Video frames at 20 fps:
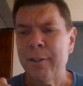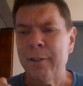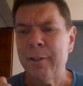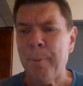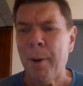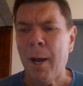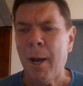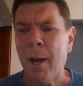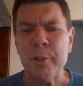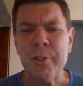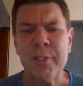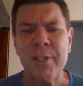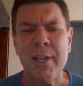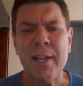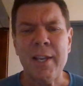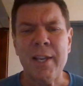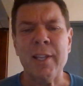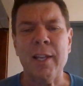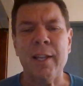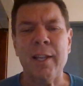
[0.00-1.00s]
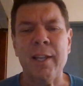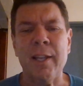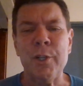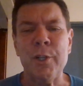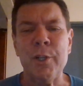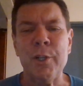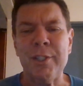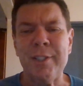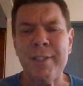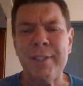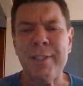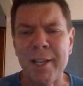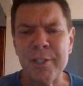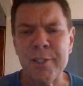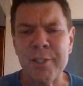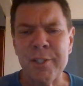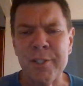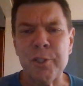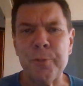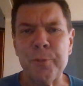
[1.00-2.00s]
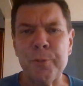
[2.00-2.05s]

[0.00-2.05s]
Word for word: The Bible says that we should test the